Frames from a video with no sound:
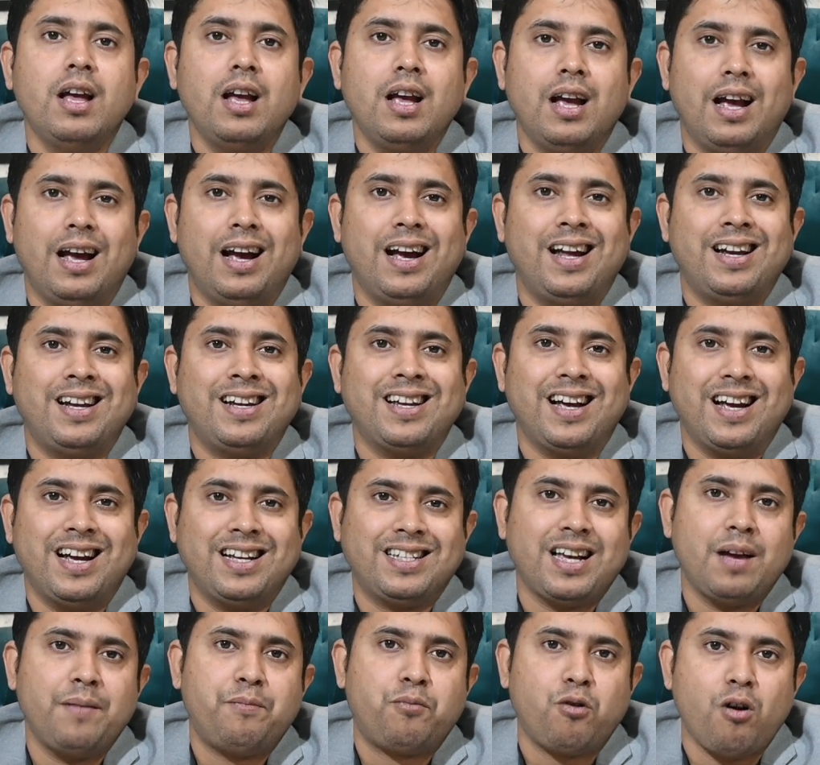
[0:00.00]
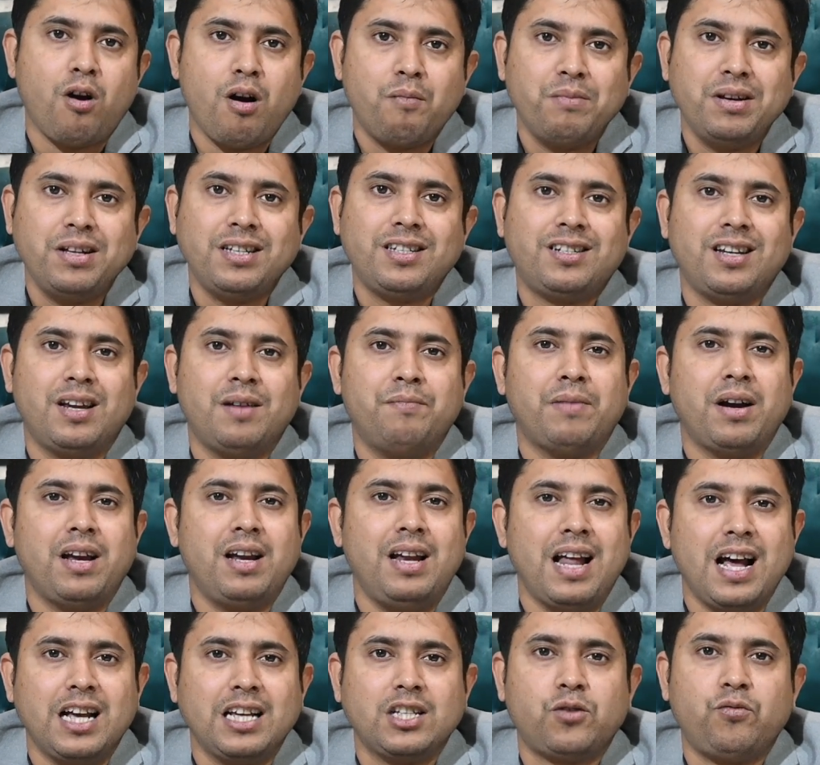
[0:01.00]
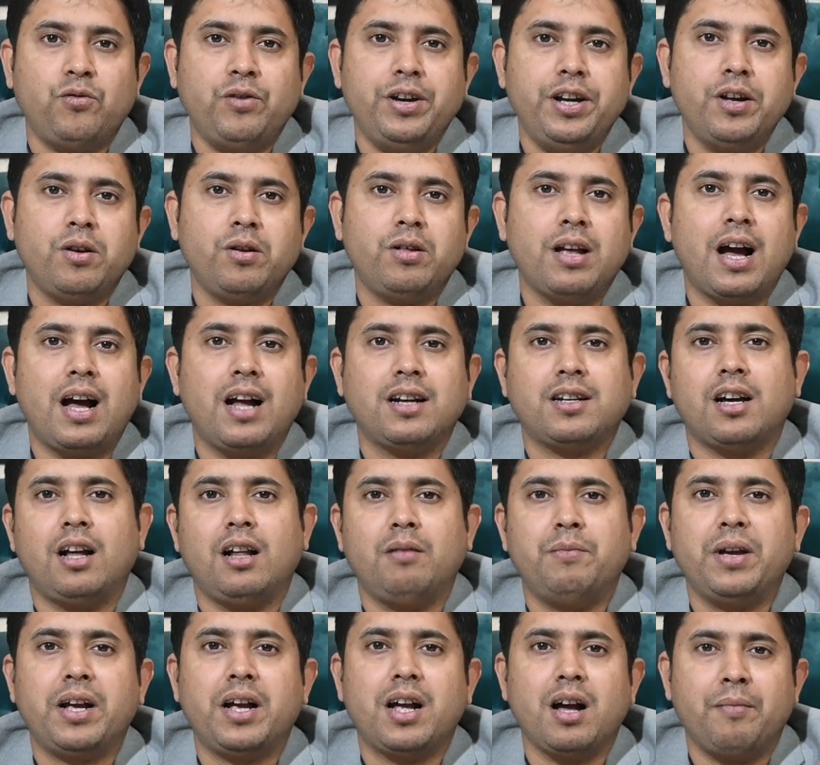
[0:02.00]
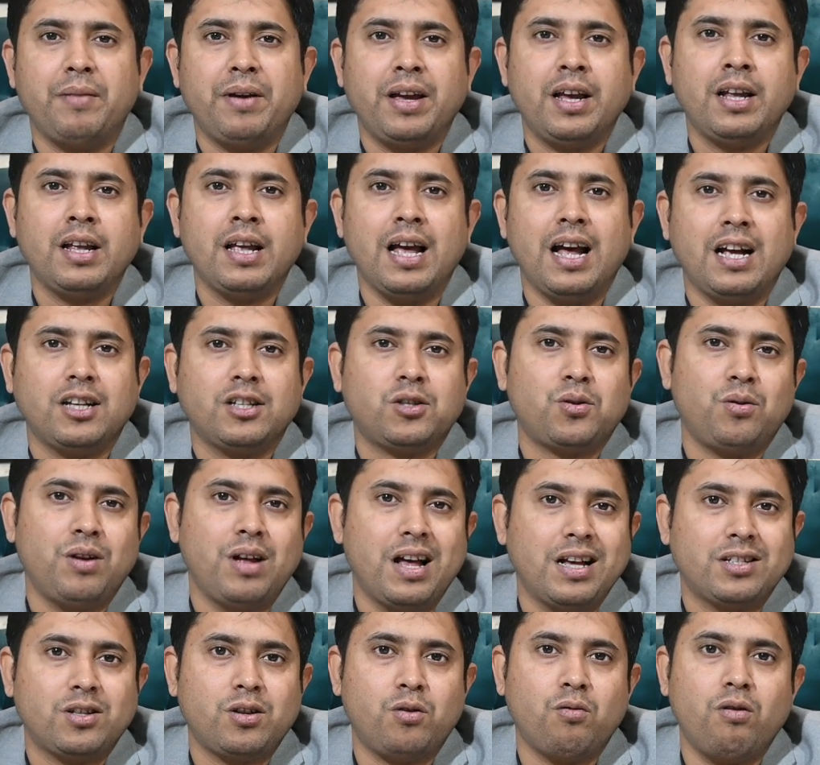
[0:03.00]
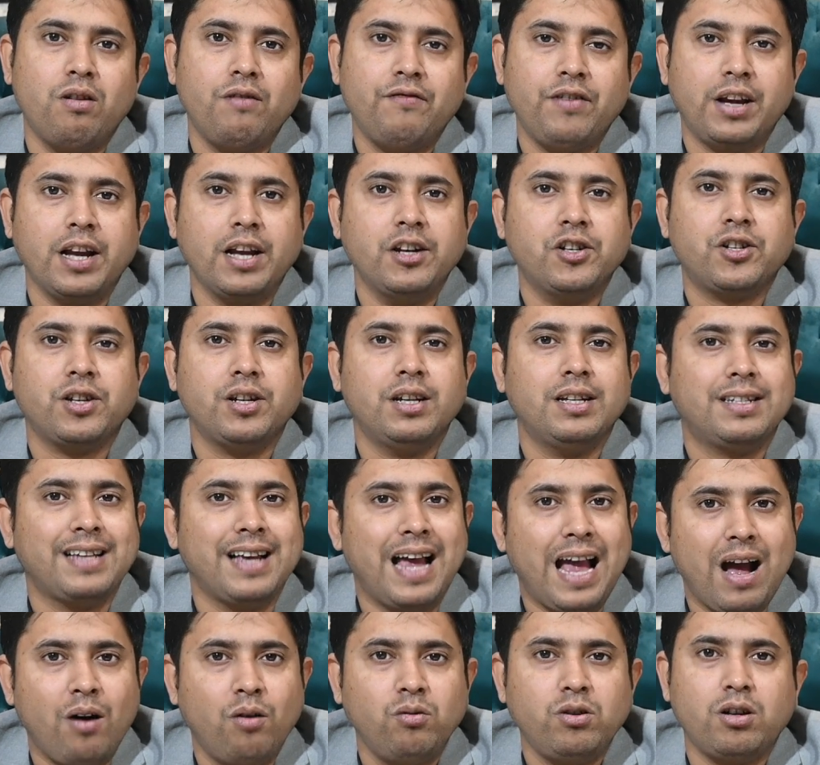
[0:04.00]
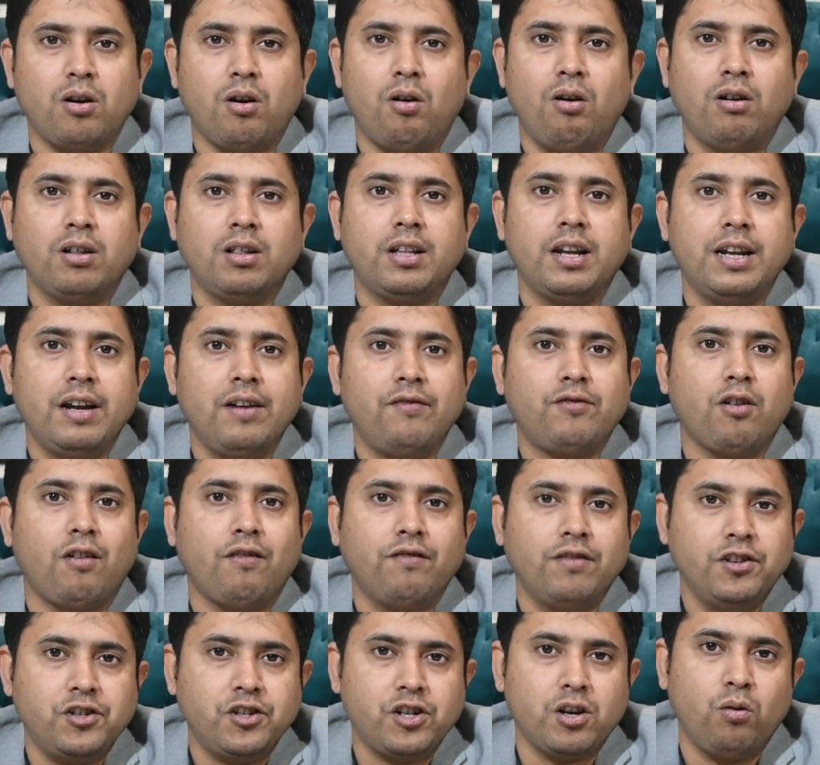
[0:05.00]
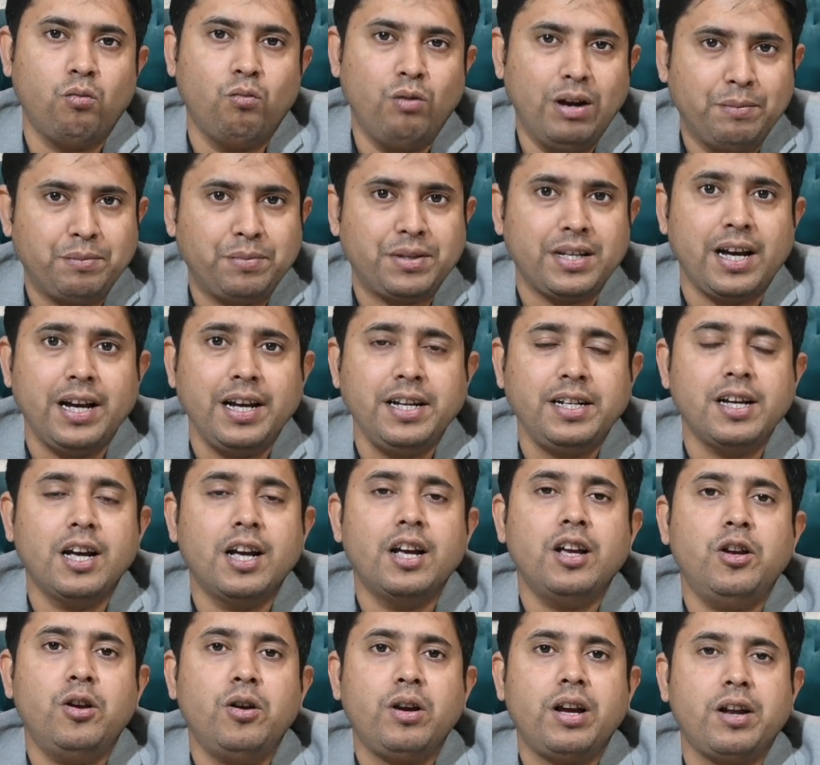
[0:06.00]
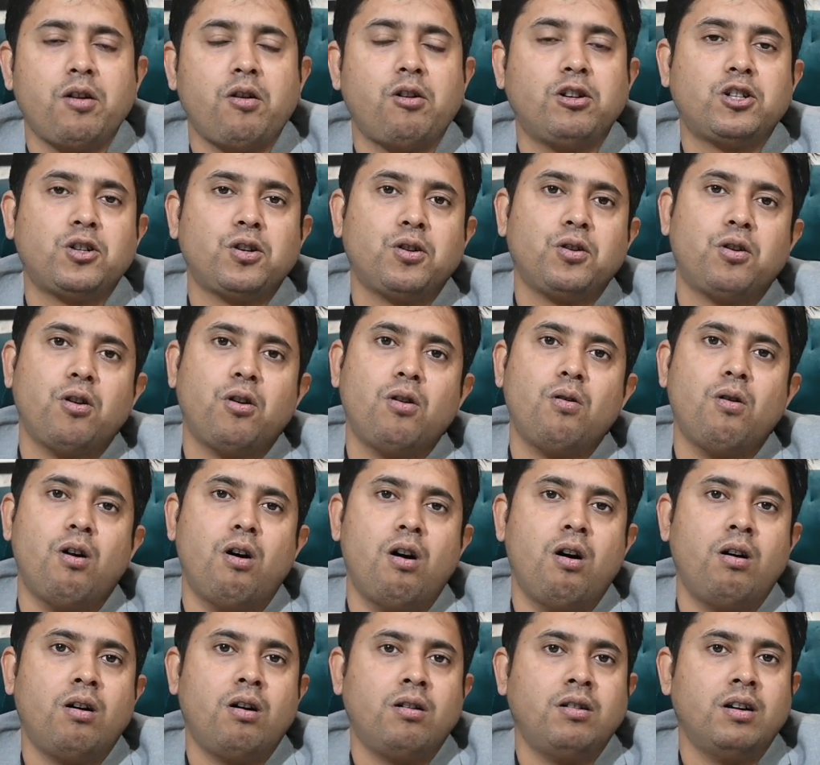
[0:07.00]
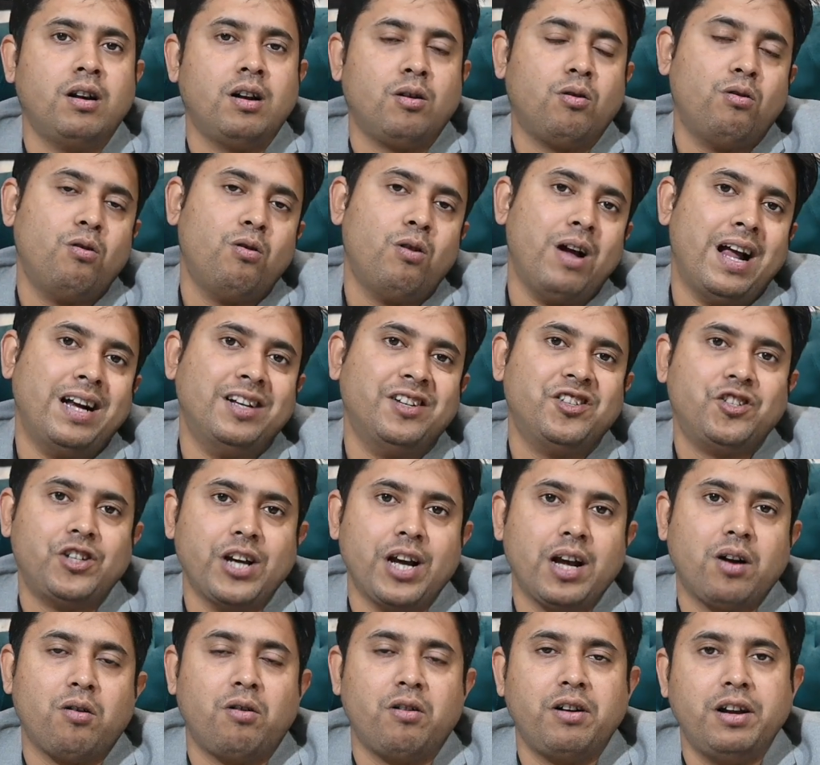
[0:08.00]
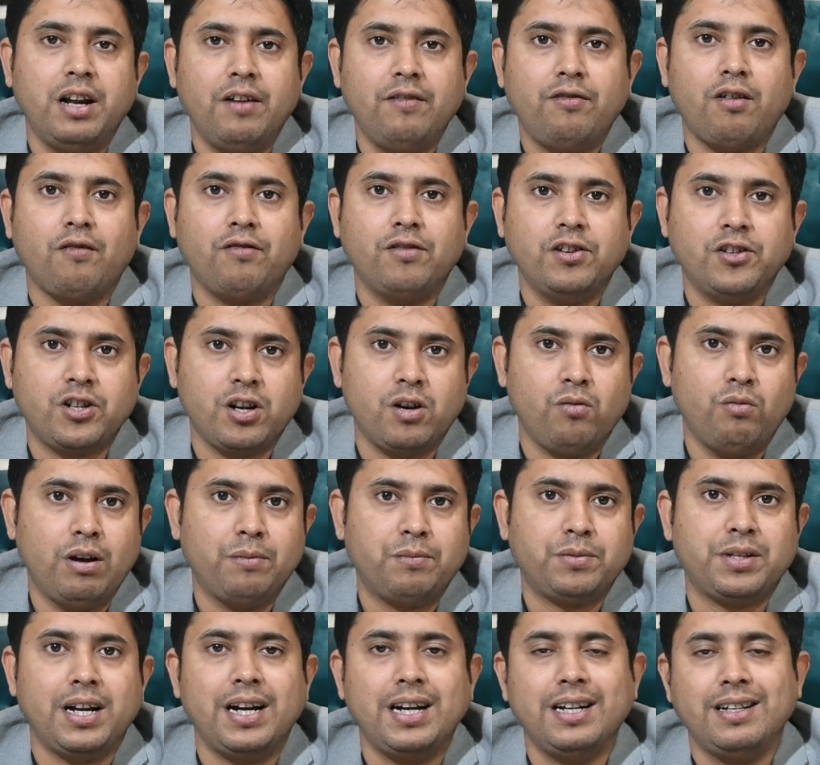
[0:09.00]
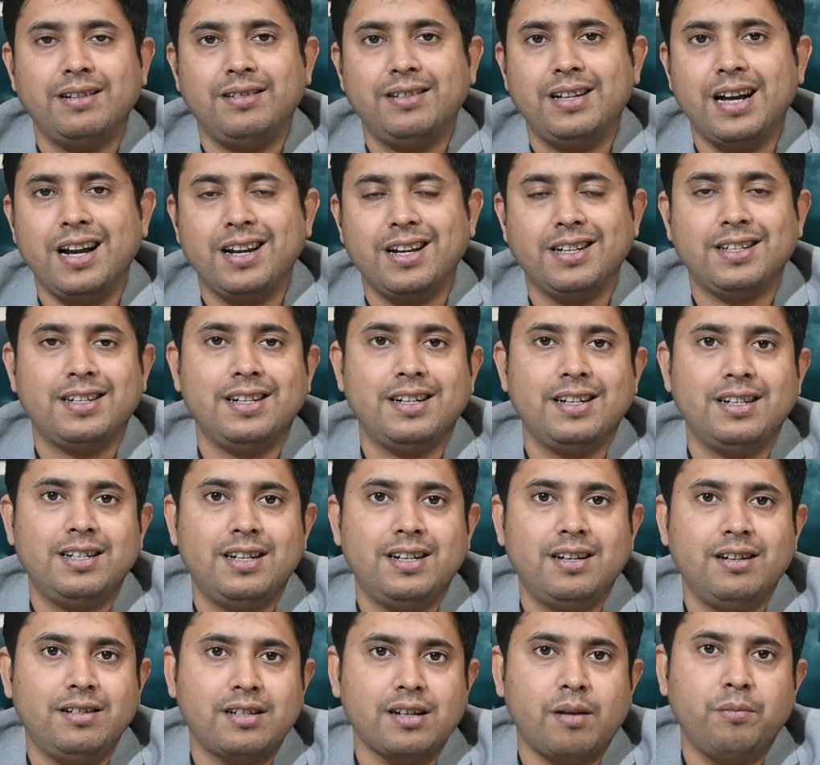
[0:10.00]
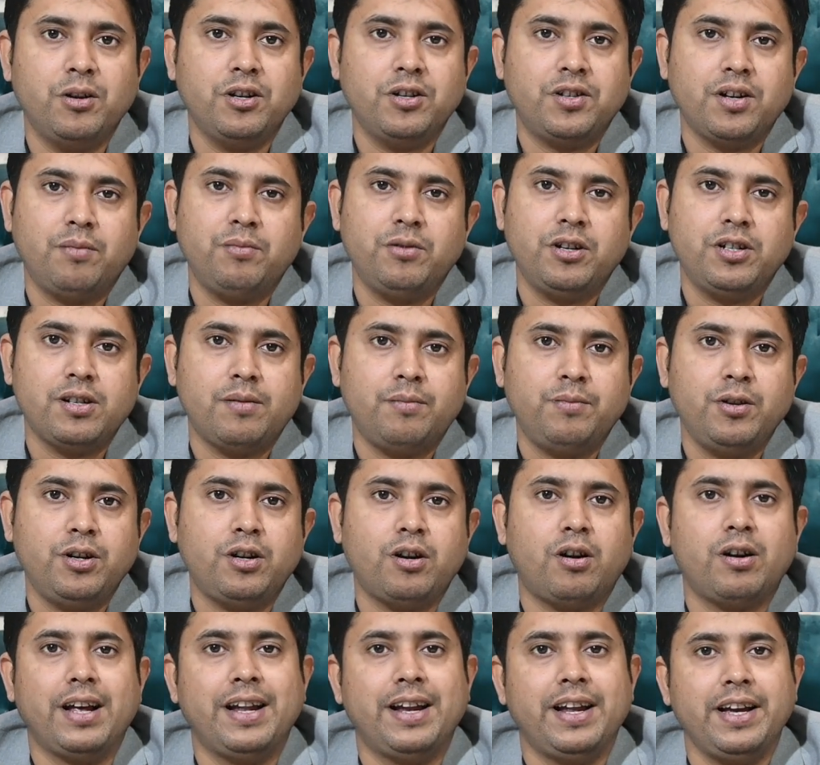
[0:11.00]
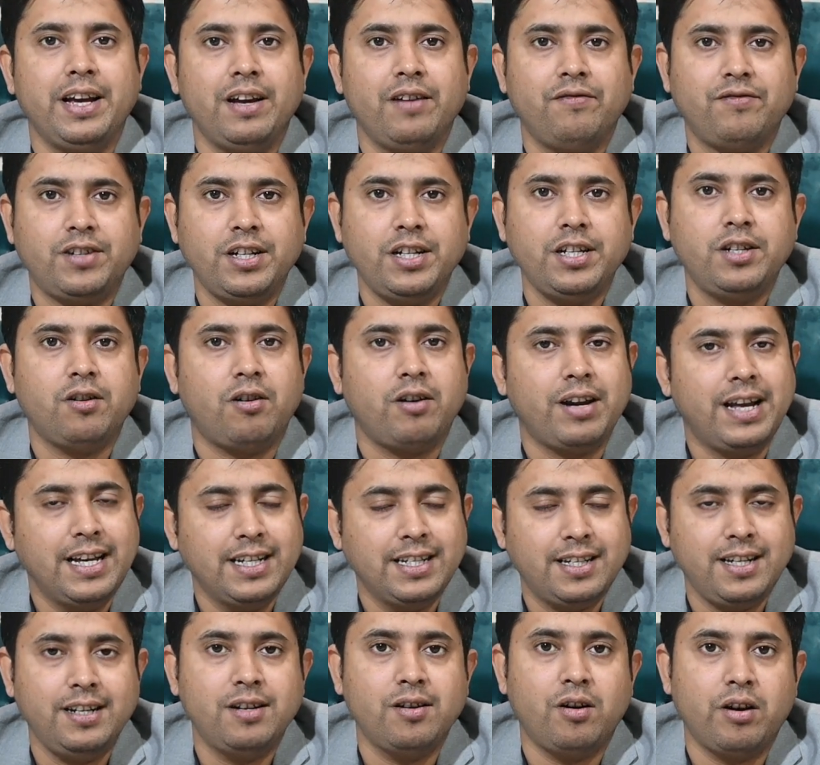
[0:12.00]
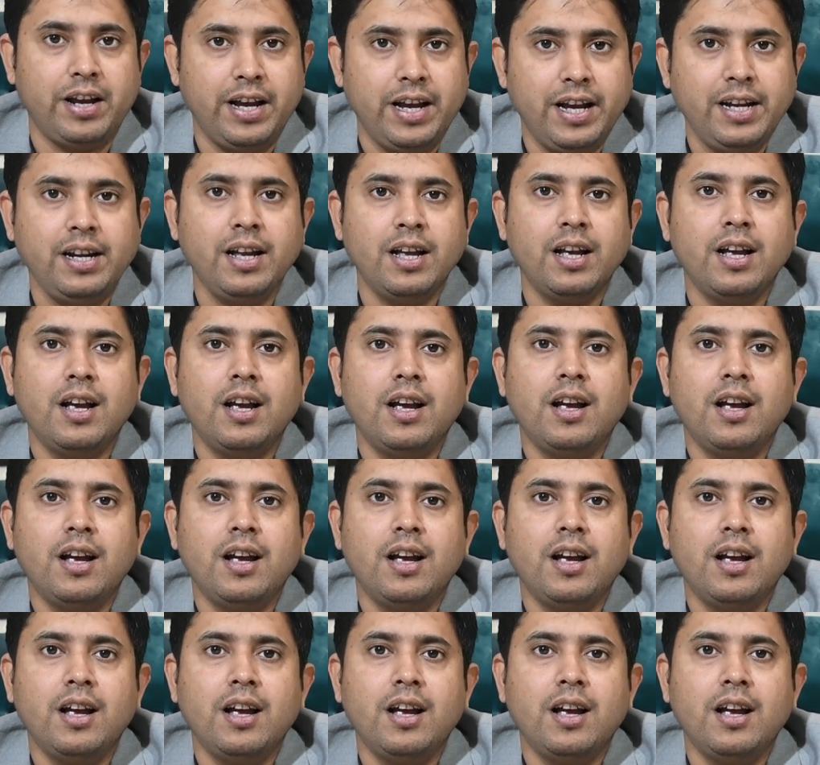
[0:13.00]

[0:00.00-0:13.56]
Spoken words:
And as I promised in my last video that I'll be coming as soon as the notification is out on the NIFT official website. You can also go and check on NIFT official website, that is www.nift.ac.in,